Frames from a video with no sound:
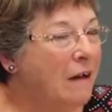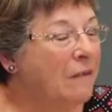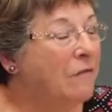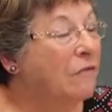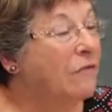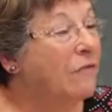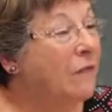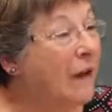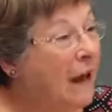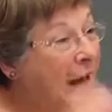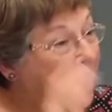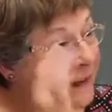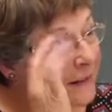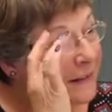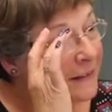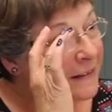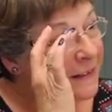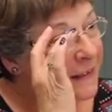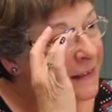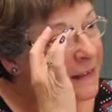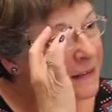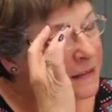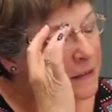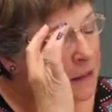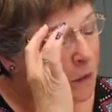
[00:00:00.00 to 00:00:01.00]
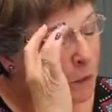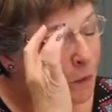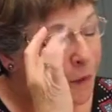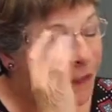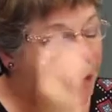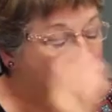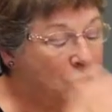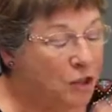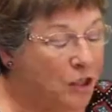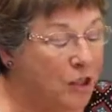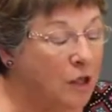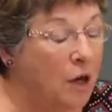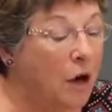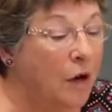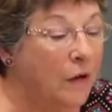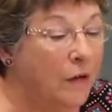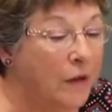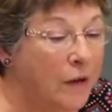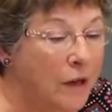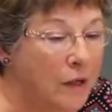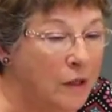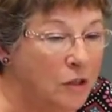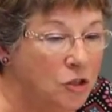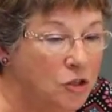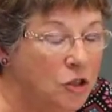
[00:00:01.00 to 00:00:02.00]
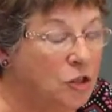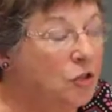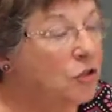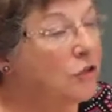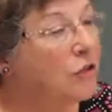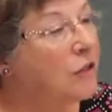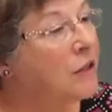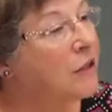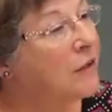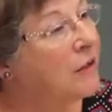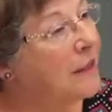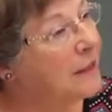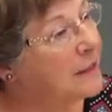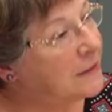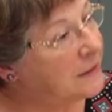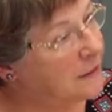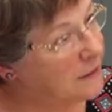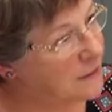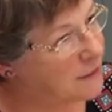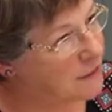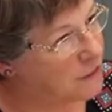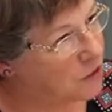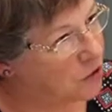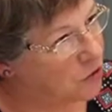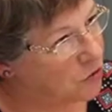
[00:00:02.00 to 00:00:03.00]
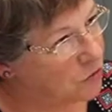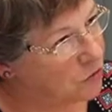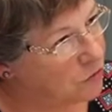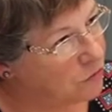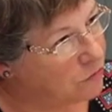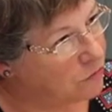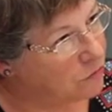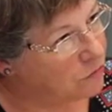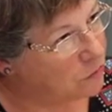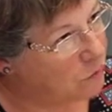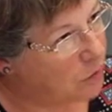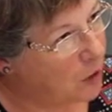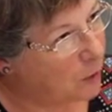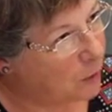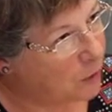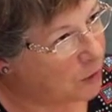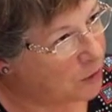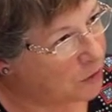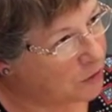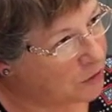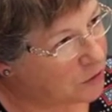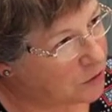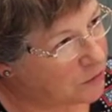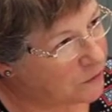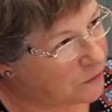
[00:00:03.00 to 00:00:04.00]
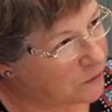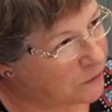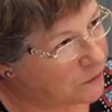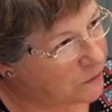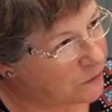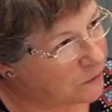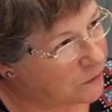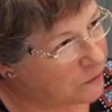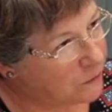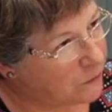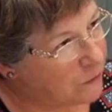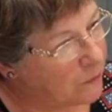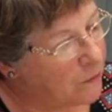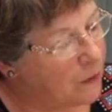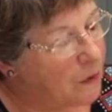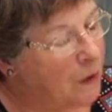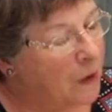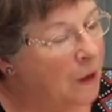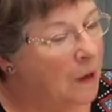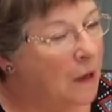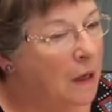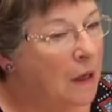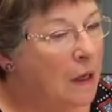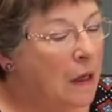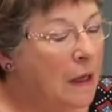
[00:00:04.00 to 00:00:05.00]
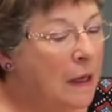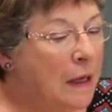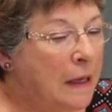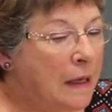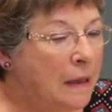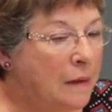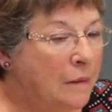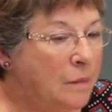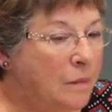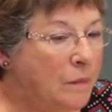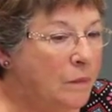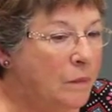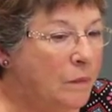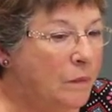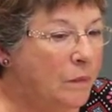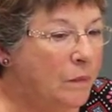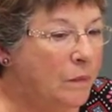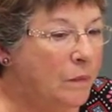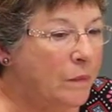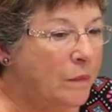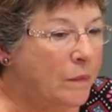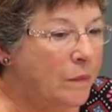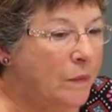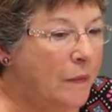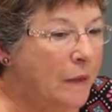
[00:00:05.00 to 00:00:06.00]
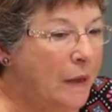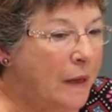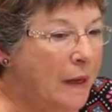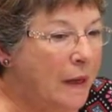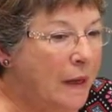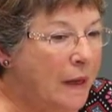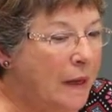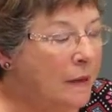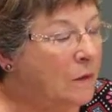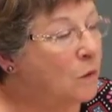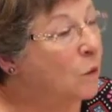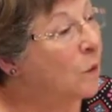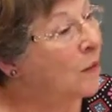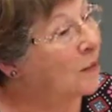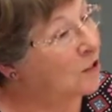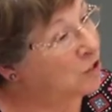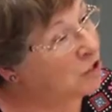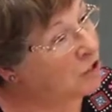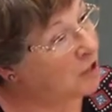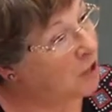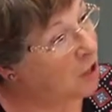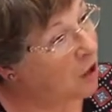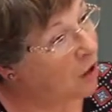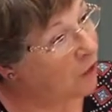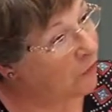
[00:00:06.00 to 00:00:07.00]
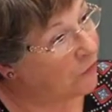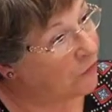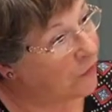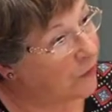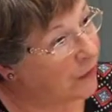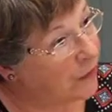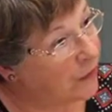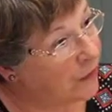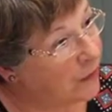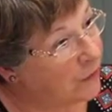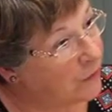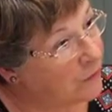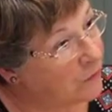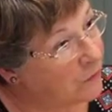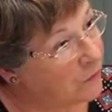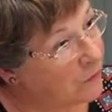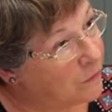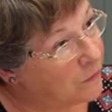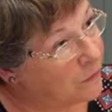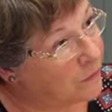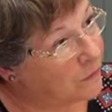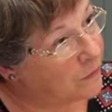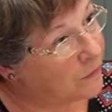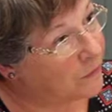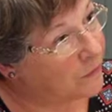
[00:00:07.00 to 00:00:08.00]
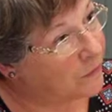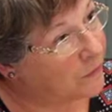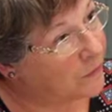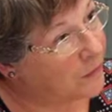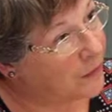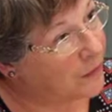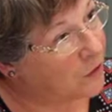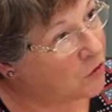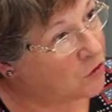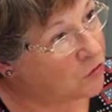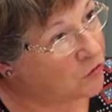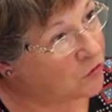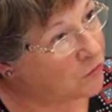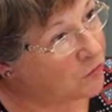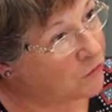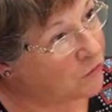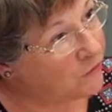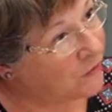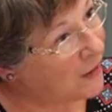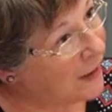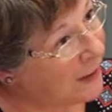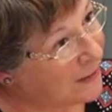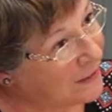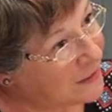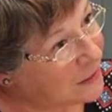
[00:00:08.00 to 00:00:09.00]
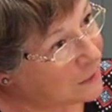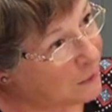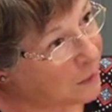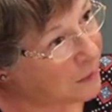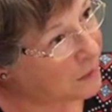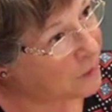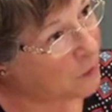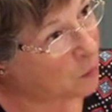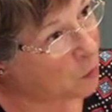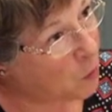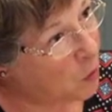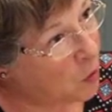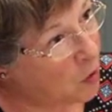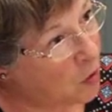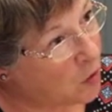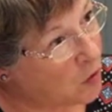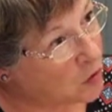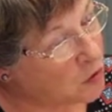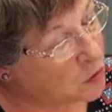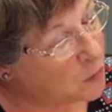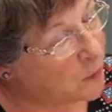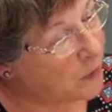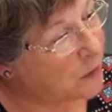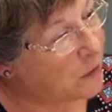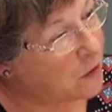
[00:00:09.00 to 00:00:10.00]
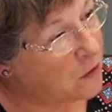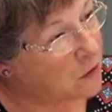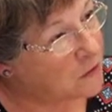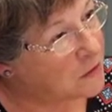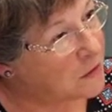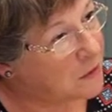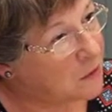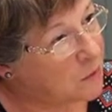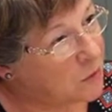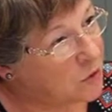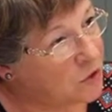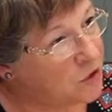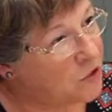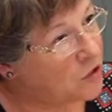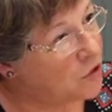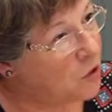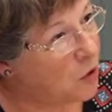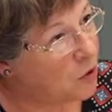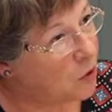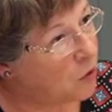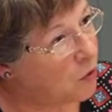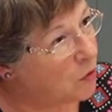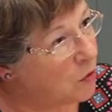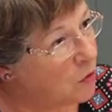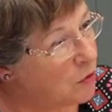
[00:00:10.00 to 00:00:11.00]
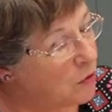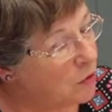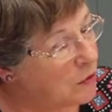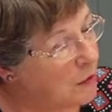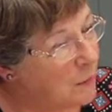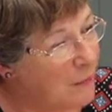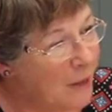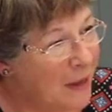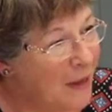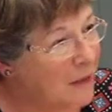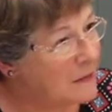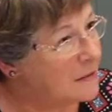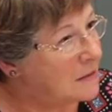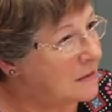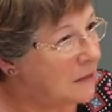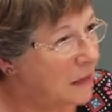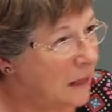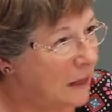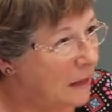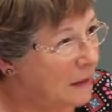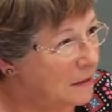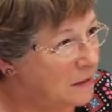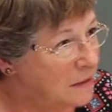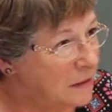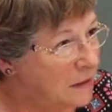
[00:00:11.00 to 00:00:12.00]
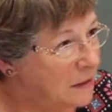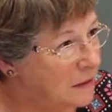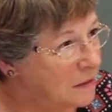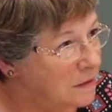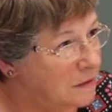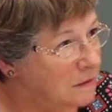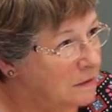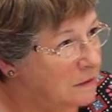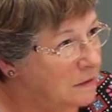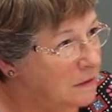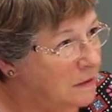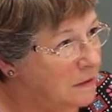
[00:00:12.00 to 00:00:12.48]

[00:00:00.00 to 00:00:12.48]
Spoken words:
and find it. And when she got there, she took her eldest son, Robert. And when she got there, they couldn't find him in the ward because he was so emaciated.